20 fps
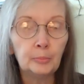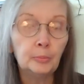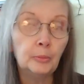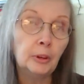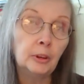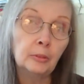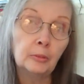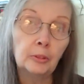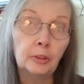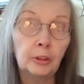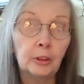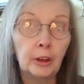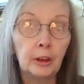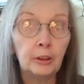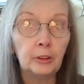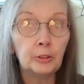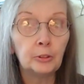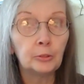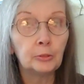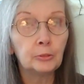meeting with the
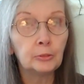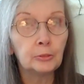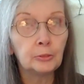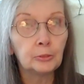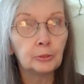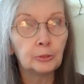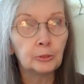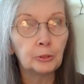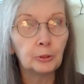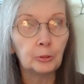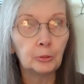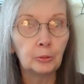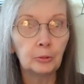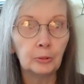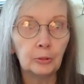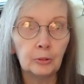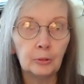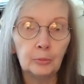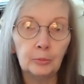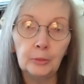angels,
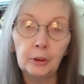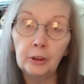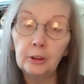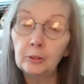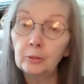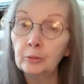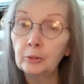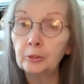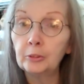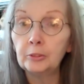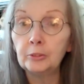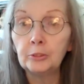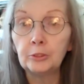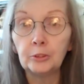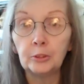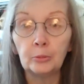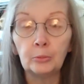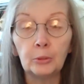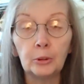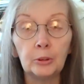or meeting with
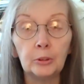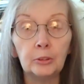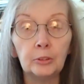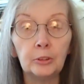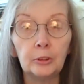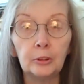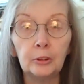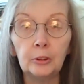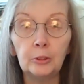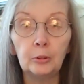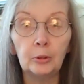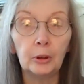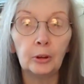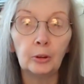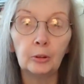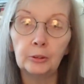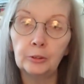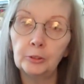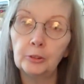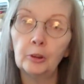someone that you had
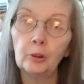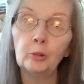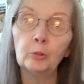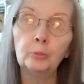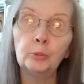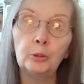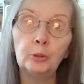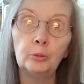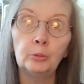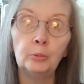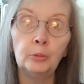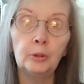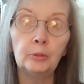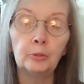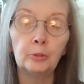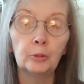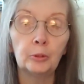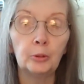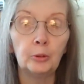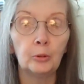always hoped you would meet
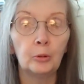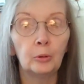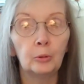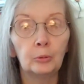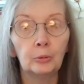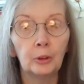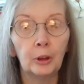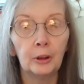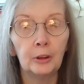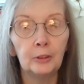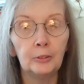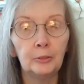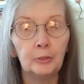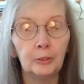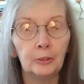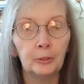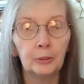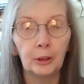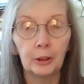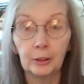for your whole life,
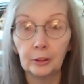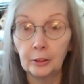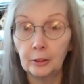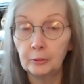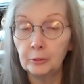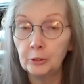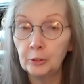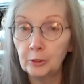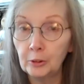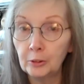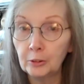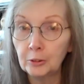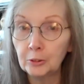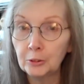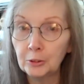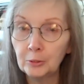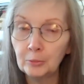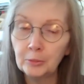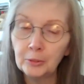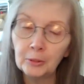like a love song or
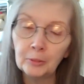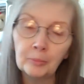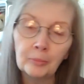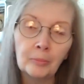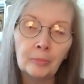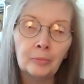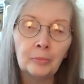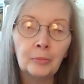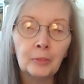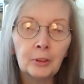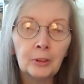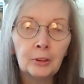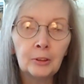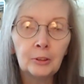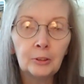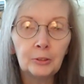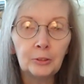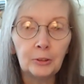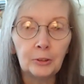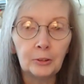something.
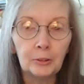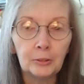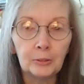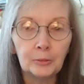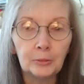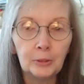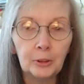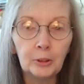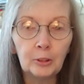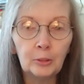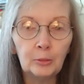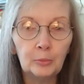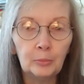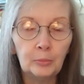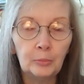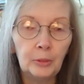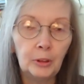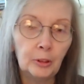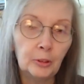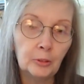So it could
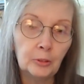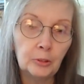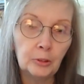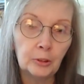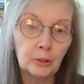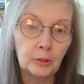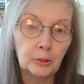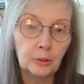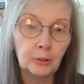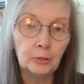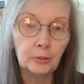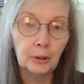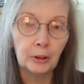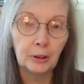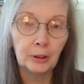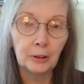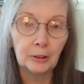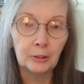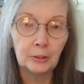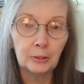mean those things too, I
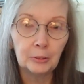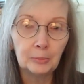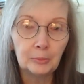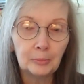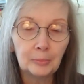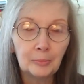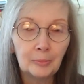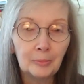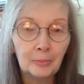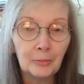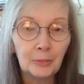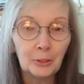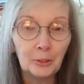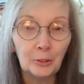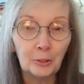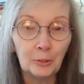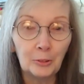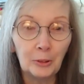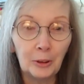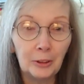guess.
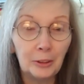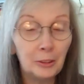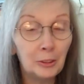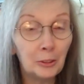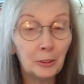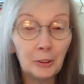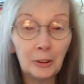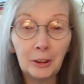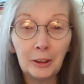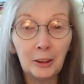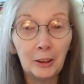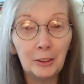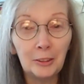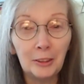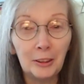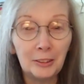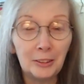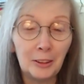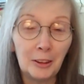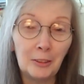So that's all I had
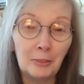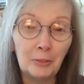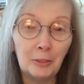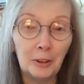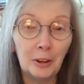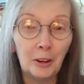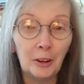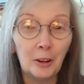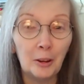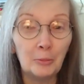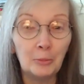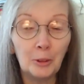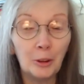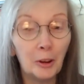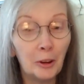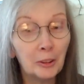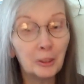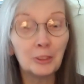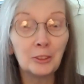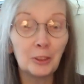to say for now. I'm
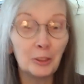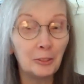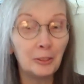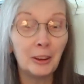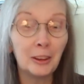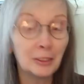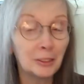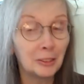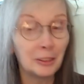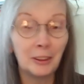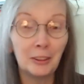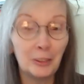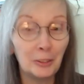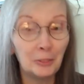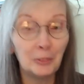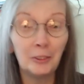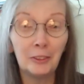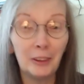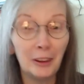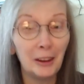talking so fast because I
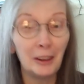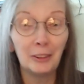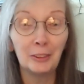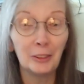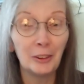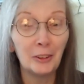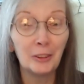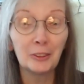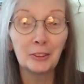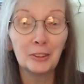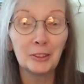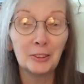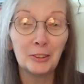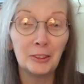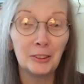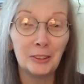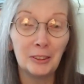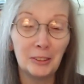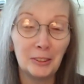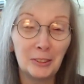don't know how long this
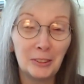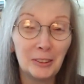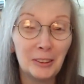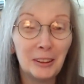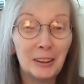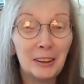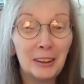is.